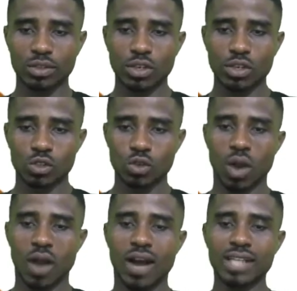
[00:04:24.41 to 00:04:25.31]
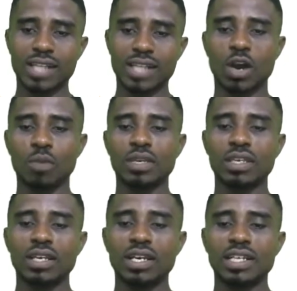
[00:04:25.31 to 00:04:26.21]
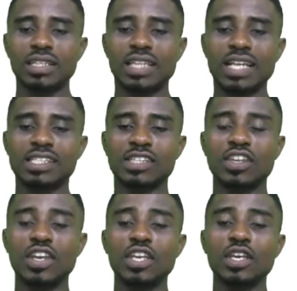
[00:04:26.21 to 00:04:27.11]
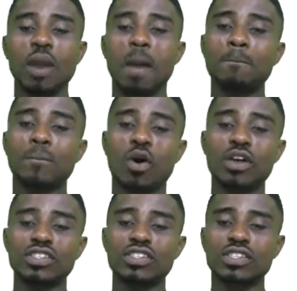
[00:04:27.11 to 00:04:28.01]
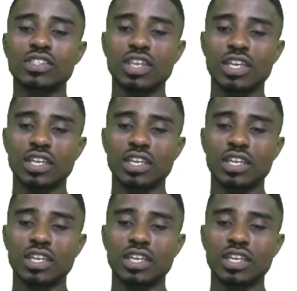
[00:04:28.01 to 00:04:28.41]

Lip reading: So our answer will be 33.3.